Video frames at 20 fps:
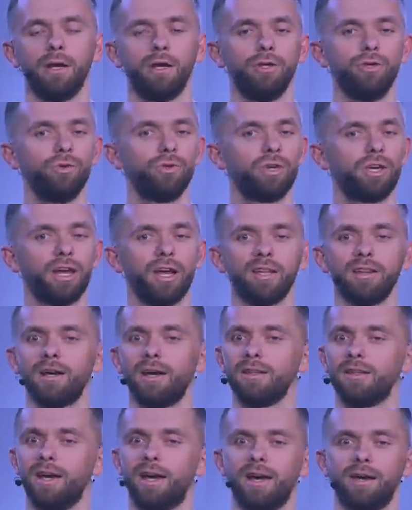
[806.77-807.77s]
you
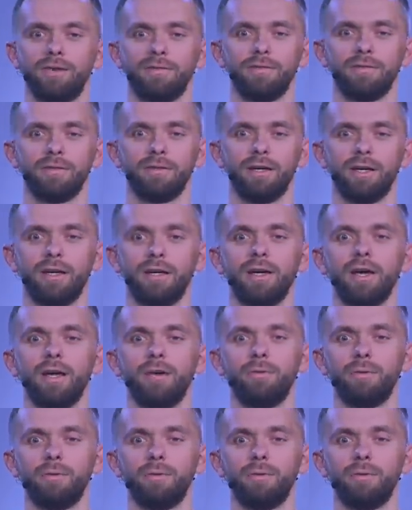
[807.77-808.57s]
cannot have a